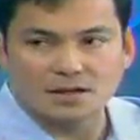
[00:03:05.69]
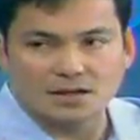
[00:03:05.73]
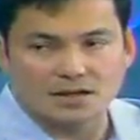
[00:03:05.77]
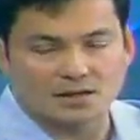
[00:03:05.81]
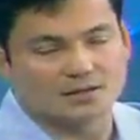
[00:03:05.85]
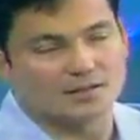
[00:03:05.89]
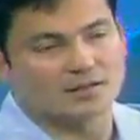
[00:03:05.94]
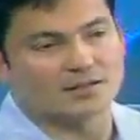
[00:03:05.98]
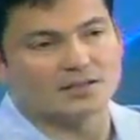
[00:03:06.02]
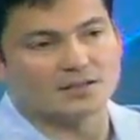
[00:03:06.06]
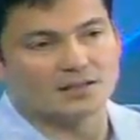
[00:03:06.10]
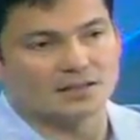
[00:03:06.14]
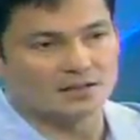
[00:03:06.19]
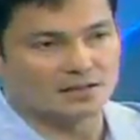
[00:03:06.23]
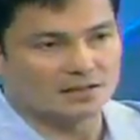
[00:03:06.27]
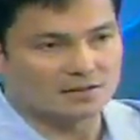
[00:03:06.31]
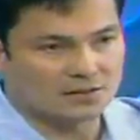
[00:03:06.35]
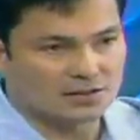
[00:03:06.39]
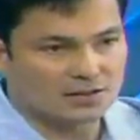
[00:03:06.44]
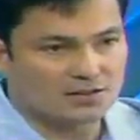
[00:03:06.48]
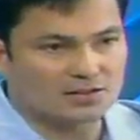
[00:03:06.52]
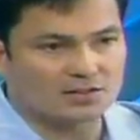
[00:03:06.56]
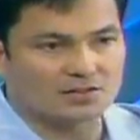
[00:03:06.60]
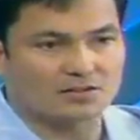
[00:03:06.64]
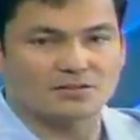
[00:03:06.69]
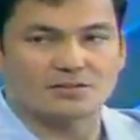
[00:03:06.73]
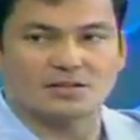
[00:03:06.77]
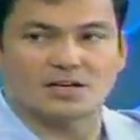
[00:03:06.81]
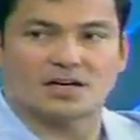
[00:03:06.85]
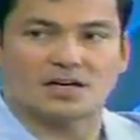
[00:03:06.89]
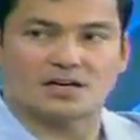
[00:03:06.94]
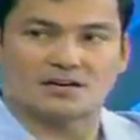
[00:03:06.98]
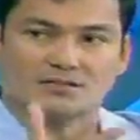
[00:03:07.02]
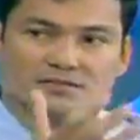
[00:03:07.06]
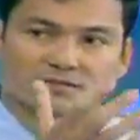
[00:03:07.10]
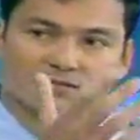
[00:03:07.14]
In, in, addition, you
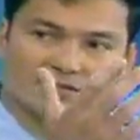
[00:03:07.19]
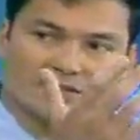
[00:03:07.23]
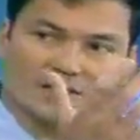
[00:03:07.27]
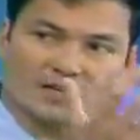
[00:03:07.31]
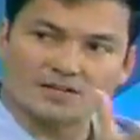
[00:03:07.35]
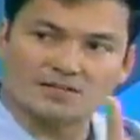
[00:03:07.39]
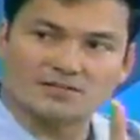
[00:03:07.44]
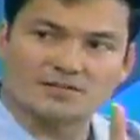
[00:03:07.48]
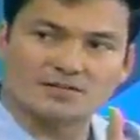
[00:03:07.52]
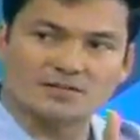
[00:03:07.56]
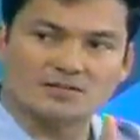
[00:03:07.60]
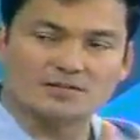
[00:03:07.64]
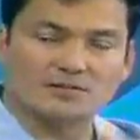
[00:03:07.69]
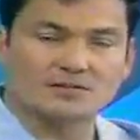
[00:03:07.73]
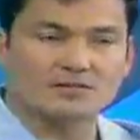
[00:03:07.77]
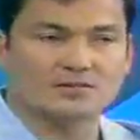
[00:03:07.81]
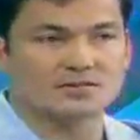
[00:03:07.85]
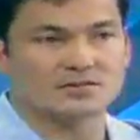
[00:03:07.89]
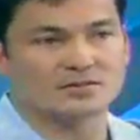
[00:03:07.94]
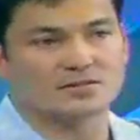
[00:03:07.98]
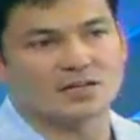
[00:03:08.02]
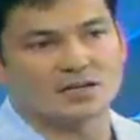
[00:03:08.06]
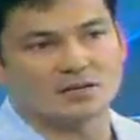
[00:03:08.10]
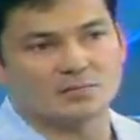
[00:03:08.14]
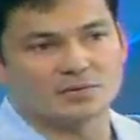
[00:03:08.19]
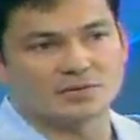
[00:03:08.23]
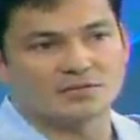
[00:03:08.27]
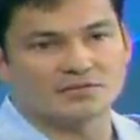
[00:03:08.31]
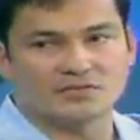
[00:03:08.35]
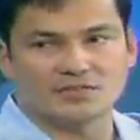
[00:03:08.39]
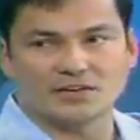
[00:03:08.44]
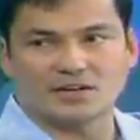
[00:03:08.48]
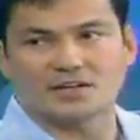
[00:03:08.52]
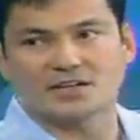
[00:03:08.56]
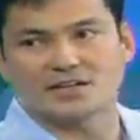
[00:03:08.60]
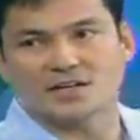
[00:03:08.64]
have KC, who's now been
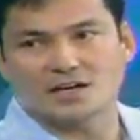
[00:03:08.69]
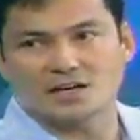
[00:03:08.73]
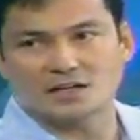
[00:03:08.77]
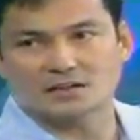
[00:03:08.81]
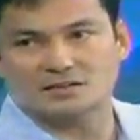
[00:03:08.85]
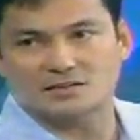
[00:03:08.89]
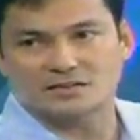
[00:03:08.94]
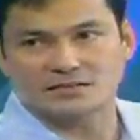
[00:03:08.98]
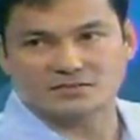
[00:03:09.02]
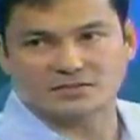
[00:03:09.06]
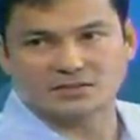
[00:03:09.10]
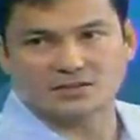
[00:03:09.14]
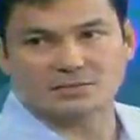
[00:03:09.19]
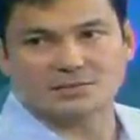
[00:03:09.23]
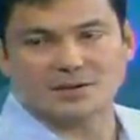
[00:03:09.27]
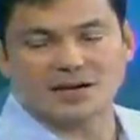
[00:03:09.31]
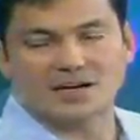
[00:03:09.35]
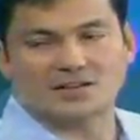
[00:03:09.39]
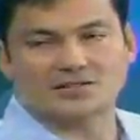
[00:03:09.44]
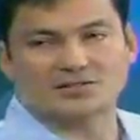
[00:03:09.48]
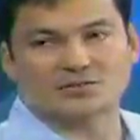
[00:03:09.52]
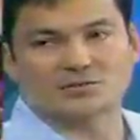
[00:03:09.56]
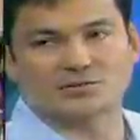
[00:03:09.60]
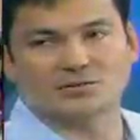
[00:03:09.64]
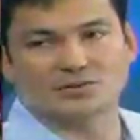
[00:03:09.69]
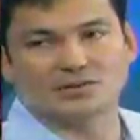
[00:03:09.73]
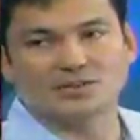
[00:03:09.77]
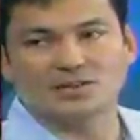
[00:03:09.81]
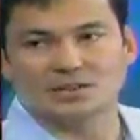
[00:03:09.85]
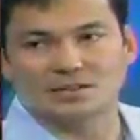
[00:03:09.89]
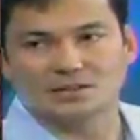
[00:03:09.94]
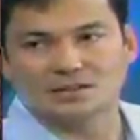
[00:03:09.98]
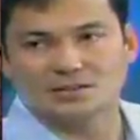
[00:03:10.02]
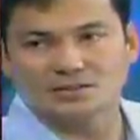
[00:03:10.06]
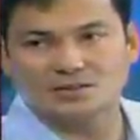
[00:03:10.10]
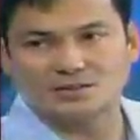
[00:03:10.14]
very active for the past two
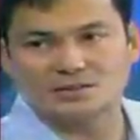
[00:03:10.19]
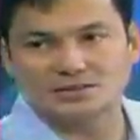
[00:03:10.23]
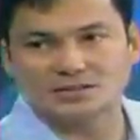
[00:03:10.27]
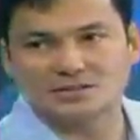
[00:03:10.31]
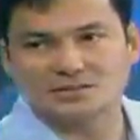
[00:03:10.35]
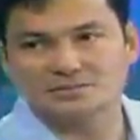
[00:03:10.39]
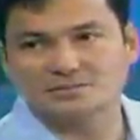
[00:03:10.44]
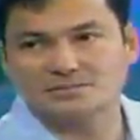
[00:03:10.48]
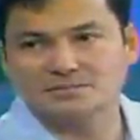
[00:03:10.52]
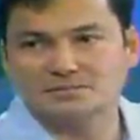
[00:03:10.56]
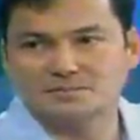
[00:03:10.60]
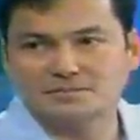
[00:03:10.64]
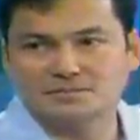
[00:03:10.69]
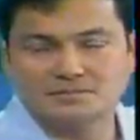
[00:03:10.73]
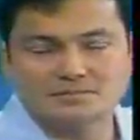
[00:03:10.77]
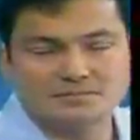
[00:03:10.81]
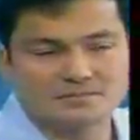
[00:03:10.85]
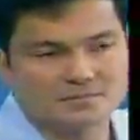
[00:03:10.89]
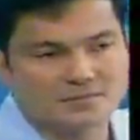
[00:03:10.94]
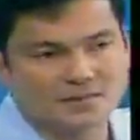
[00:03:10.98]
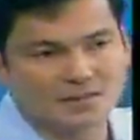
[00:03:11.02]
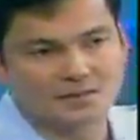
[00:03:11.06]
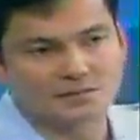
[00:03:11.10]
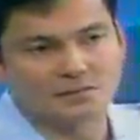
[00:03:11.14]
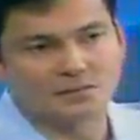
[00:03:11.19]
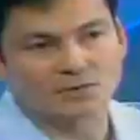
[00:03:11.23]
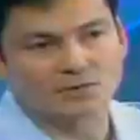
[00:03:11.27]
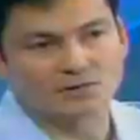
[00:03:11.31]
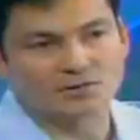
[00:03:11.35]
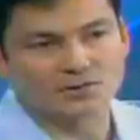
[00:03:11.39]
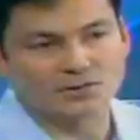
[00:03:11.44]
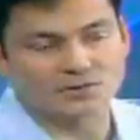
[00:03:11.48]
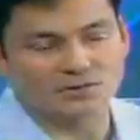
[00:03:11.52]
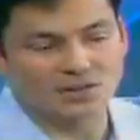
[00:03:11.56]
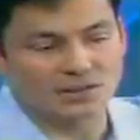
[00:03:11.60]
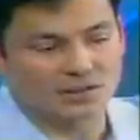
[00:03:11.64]
years, mm and more
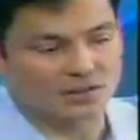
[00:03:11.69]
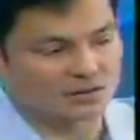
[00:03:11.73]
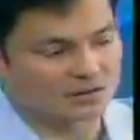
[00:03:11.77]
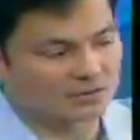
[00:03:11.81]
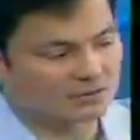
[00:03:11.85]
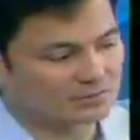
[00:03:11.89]
so now.